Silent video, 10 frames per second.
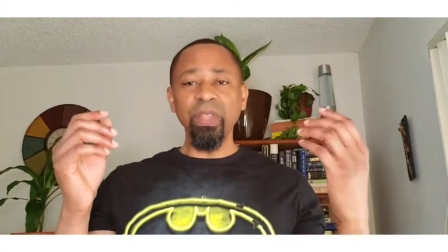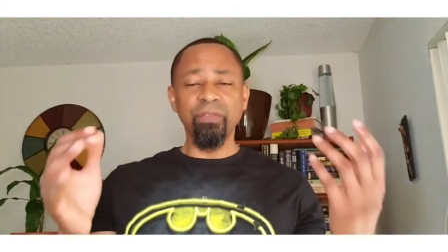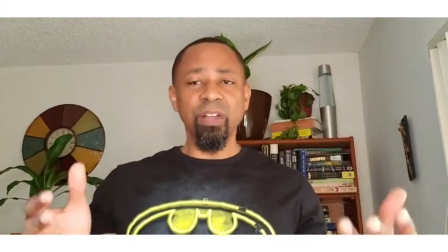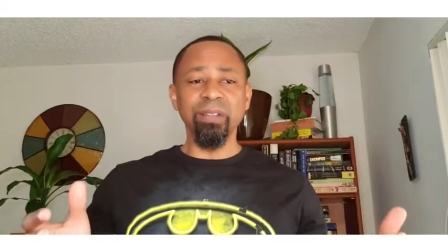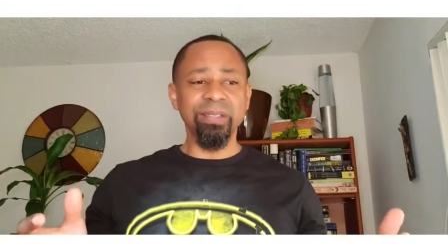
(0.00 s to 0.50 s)

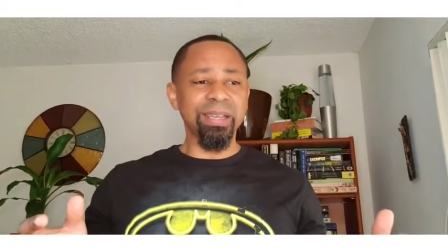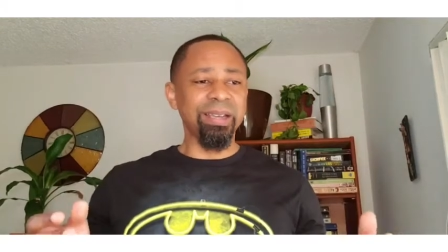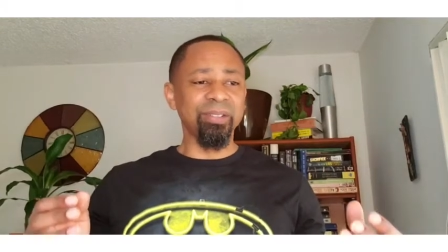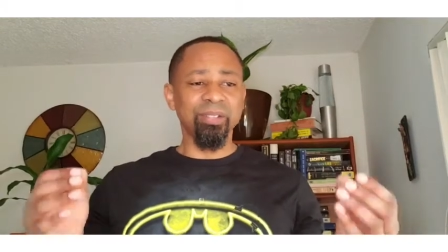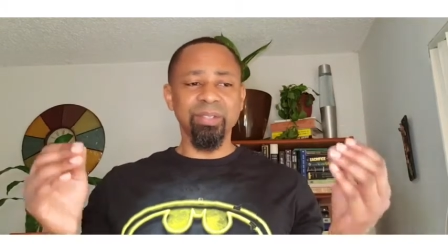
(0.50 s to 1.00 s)

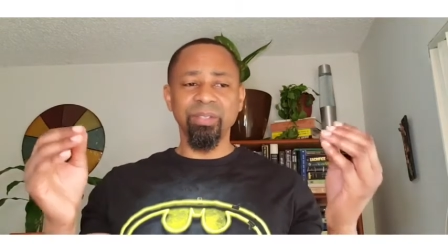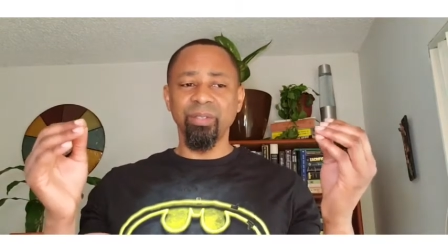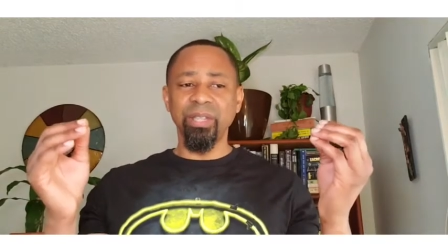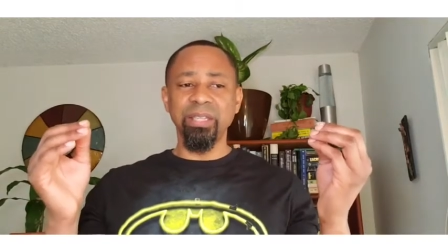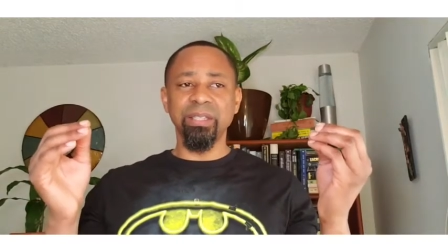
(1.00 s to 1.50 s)
volatile, there's
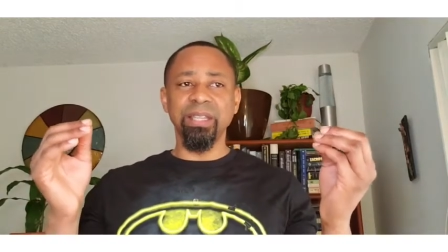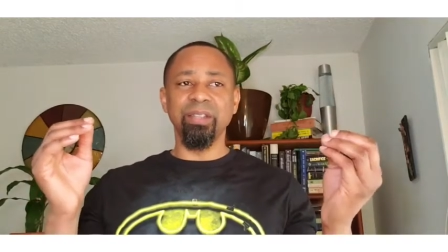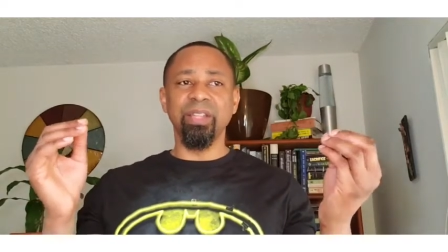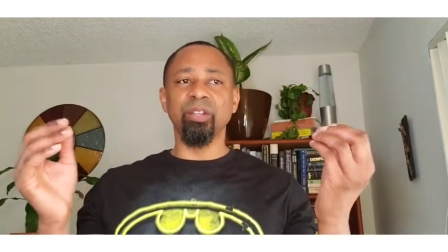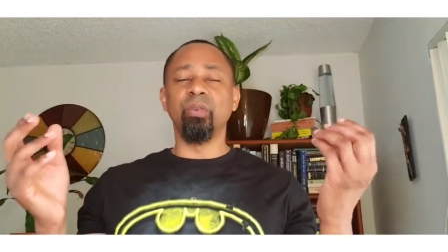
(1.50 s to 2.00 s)
still things
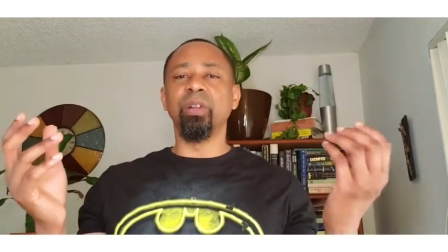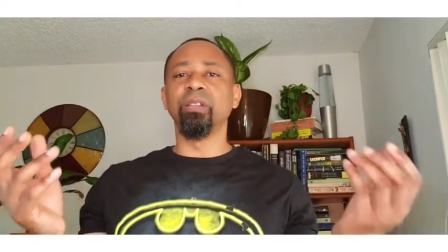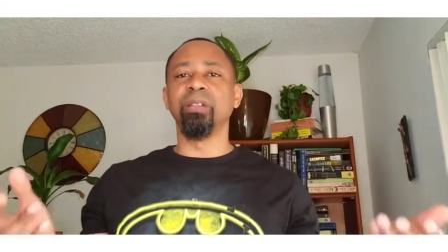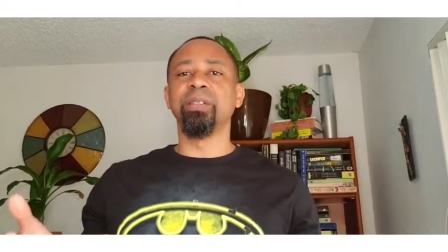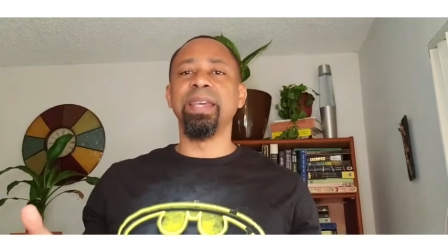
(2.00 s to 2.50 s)
that they don't
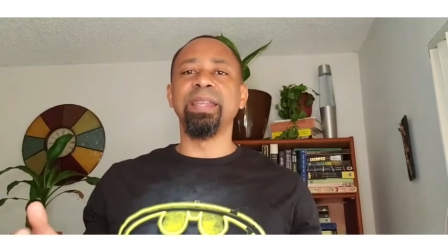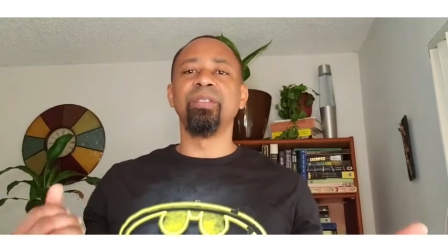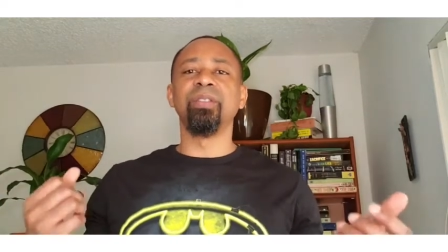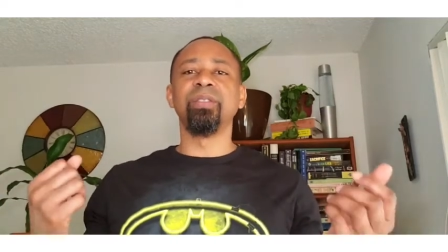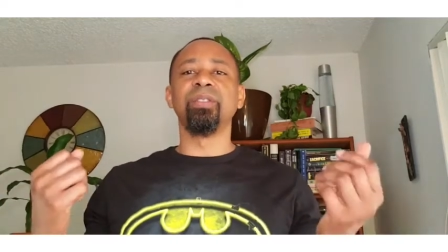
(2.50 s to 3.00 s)

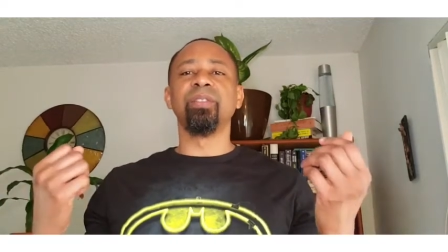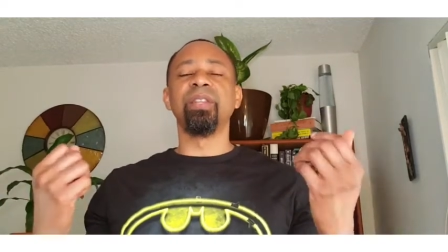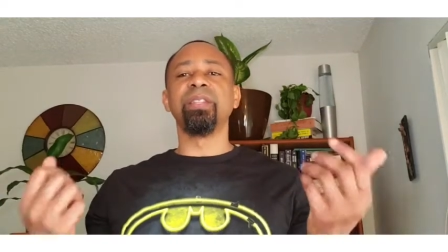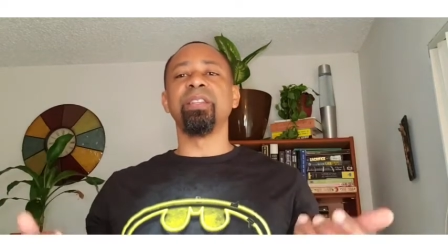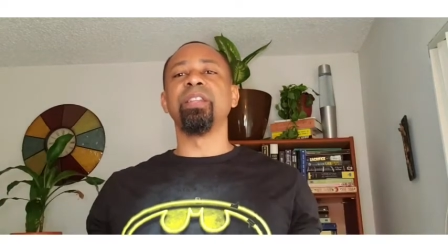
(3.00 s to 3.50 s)
understand, there's still
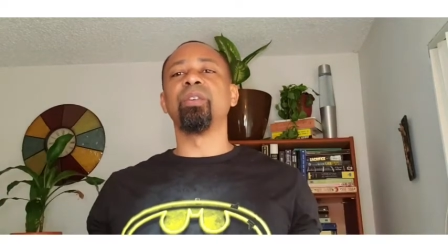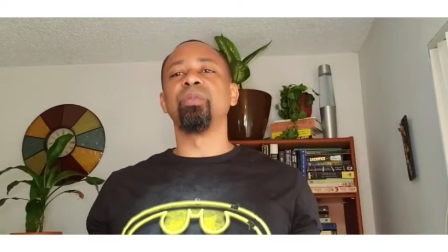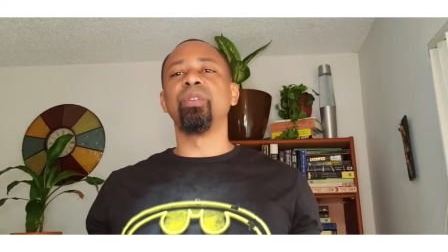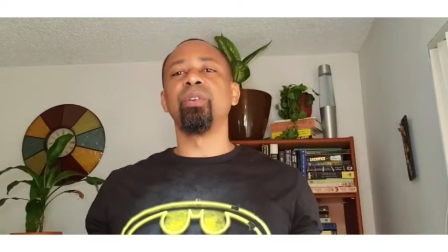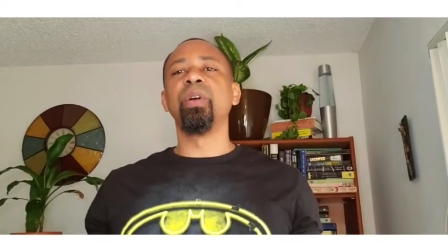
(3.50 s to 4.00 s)
things that they
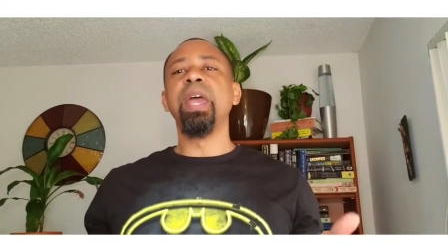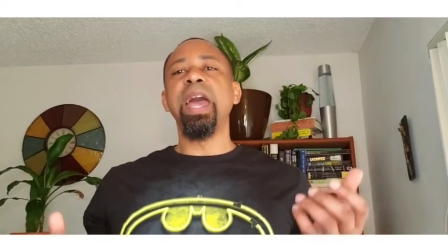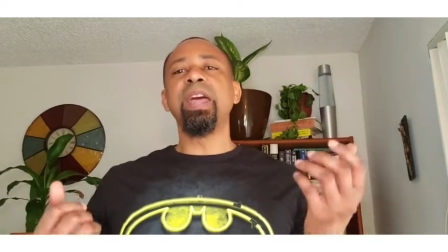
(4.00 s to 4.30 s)
don't know,